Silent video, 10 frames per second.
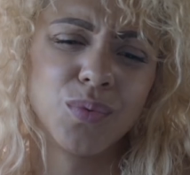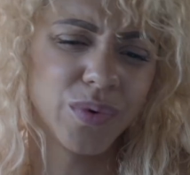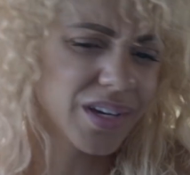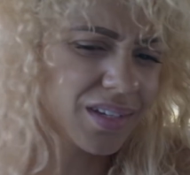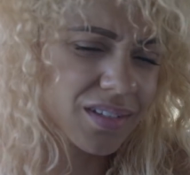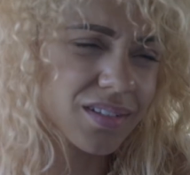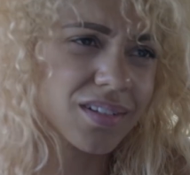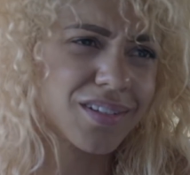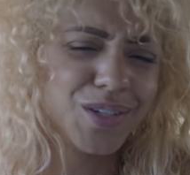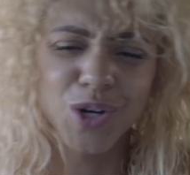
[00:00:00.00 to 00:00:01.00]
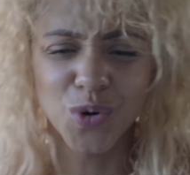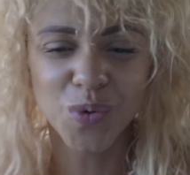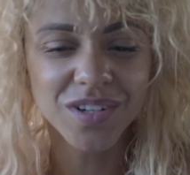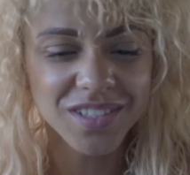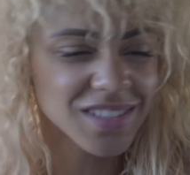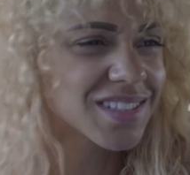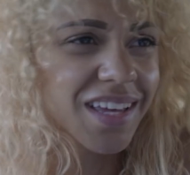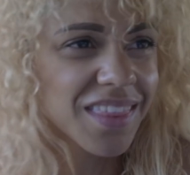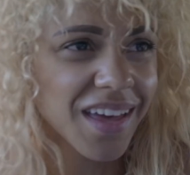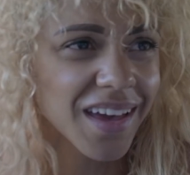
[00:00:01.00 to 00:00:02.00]
What? No, where does it
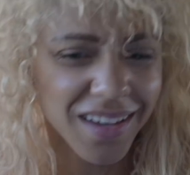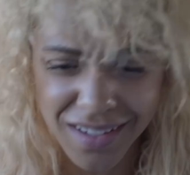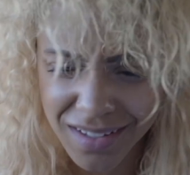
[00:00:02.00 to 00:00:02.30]
say that?